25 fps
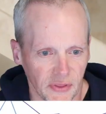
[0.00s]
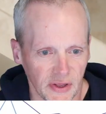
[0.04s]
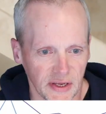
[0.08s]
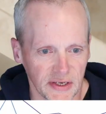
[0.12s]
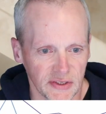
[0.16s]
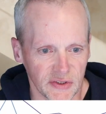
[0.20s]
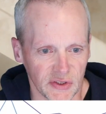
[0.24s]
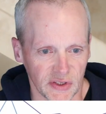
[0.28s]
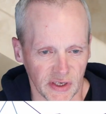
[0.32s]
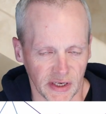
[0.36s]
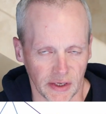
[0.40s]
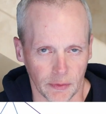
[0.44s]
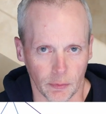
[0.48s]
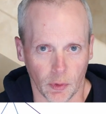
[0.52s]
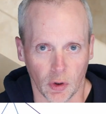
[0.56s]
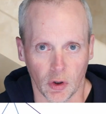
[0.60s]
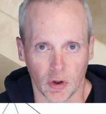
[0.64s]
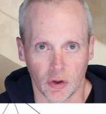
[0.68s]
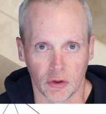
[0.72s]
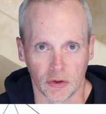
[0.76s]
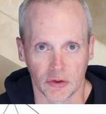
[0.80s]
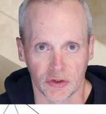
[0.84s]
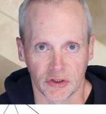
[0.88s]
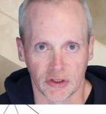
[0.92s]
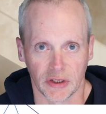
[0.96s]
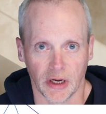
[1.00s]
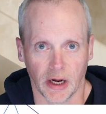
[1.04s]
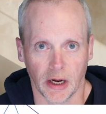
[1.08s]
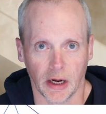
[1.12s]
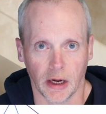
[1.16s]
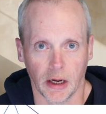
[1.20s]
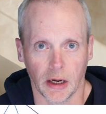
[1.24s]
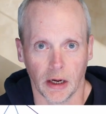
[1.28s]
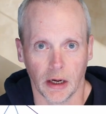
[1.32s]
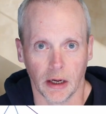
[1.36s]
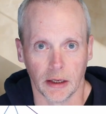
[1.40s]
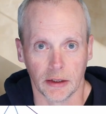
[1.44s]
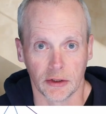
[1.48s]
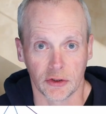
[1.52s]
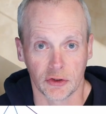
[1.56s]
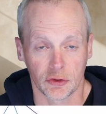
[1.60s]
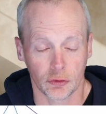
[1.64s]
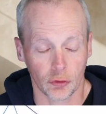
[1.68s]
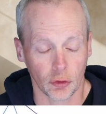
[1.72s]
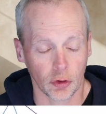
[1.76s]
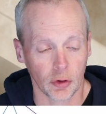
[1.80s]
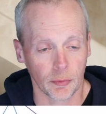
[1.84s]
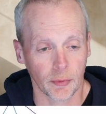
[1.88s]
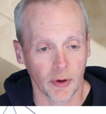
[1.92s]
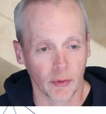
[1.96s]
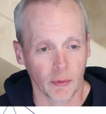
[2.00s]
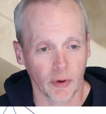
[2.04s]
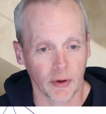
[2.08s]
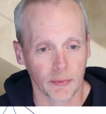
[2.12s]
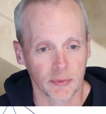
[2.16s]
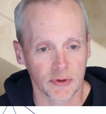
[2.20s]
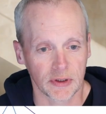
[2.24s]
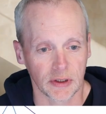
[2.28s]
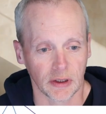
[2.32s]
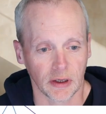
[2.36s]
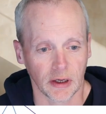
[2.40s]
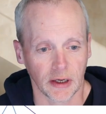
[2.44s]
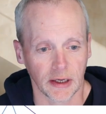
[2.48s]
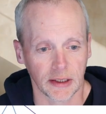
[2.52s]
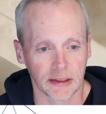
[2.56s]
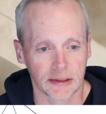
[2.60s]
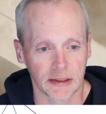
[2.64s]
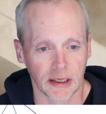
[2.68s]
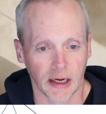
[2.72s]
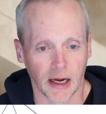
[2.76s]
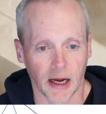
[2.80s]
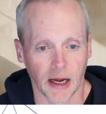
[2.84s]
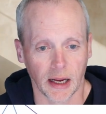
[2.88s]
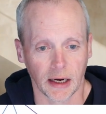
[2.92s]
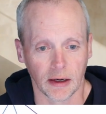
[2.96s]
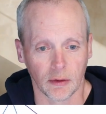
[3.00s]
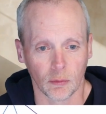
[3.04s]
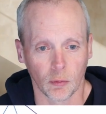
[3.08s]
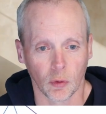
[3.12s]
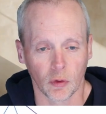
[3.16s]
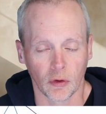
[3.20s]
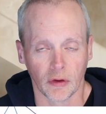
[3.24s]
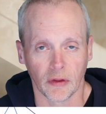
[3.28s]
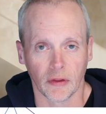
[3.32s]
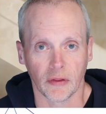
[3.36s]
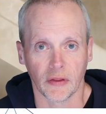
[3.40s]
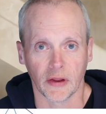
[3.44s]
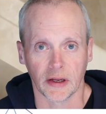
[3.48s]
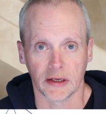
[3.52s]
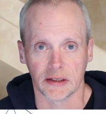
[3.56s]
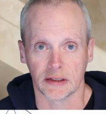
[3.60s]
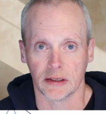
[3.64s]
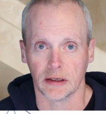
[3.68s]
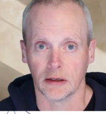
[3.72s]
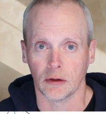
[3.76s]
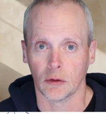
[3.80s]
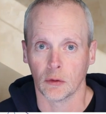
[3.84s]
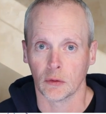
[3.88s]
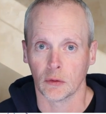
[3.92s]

This was an astronomy website, and one of the things it